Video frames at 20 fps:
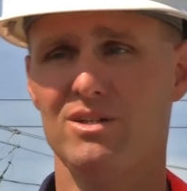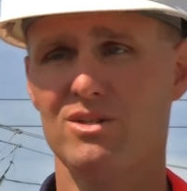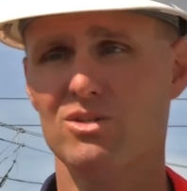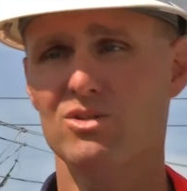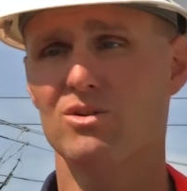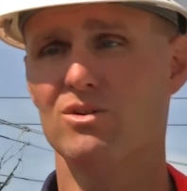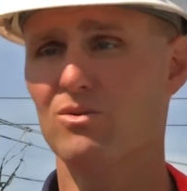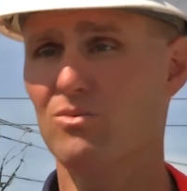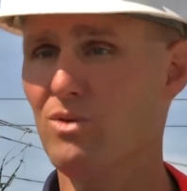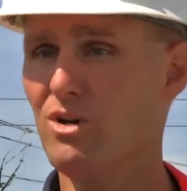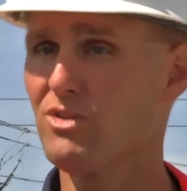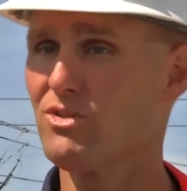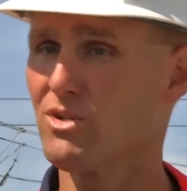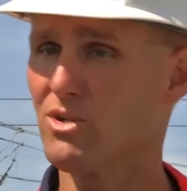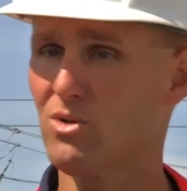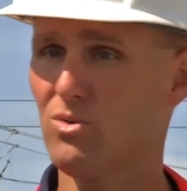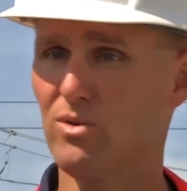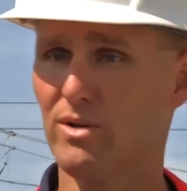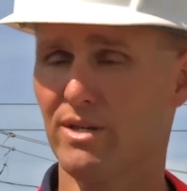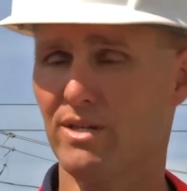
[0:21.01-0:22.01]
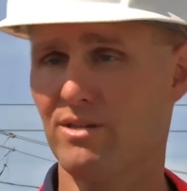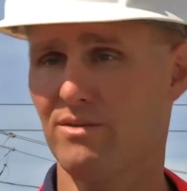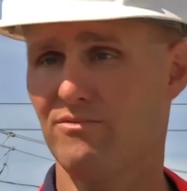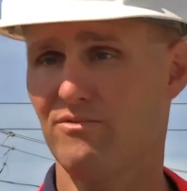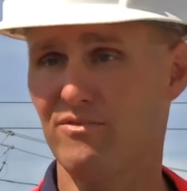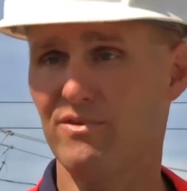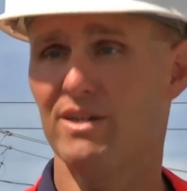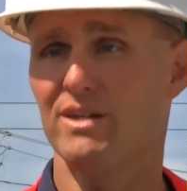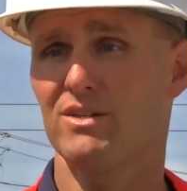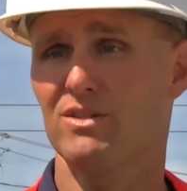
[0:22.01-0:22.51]
So it was a quick
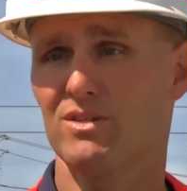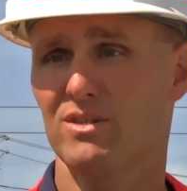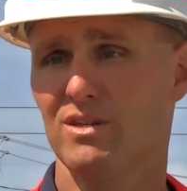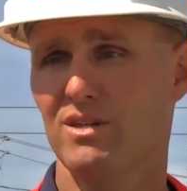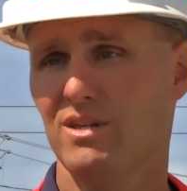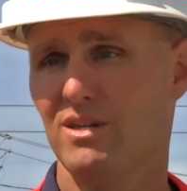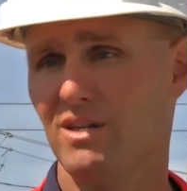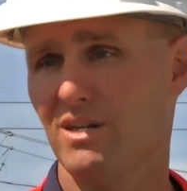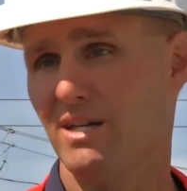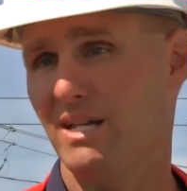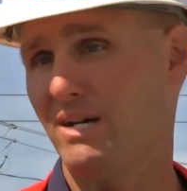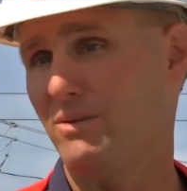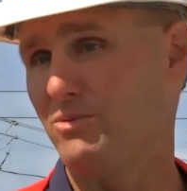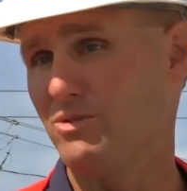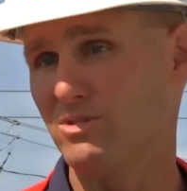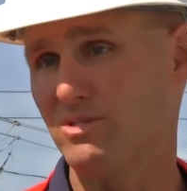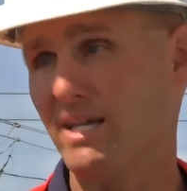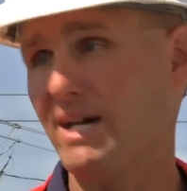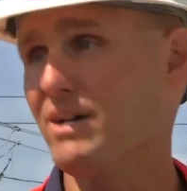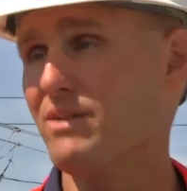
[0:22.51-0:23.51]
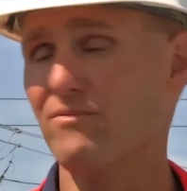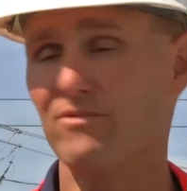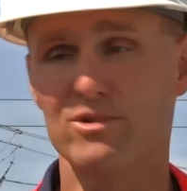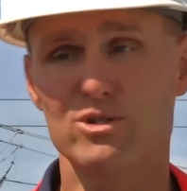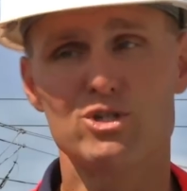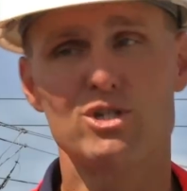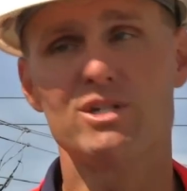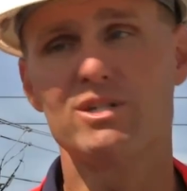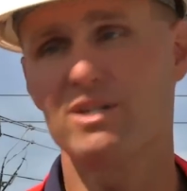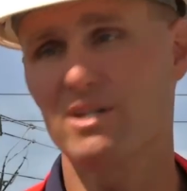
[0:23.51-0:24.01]
fix. And that was down in
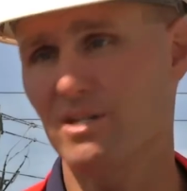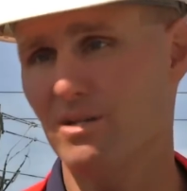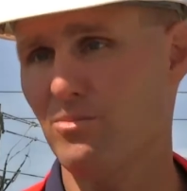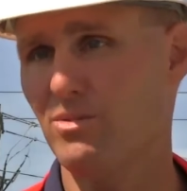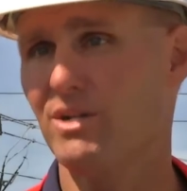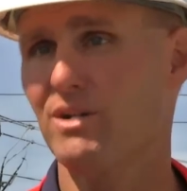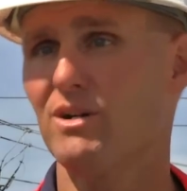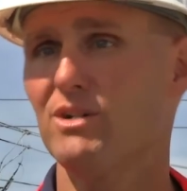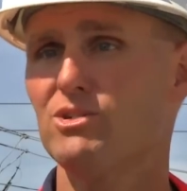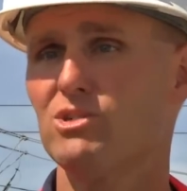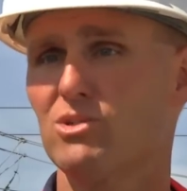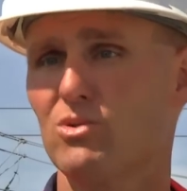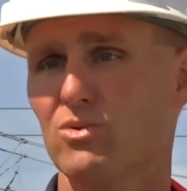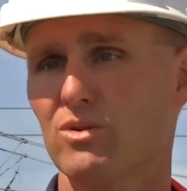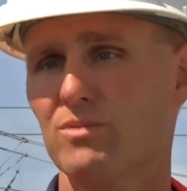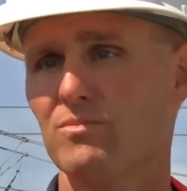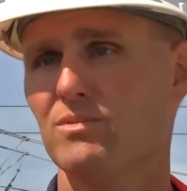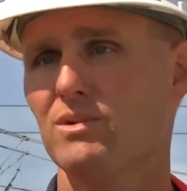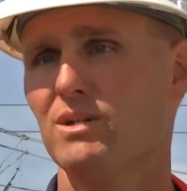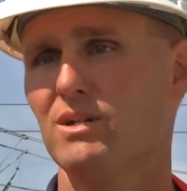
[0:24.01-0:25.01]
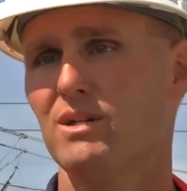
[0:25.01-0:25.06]
Virginia in a big ice storm.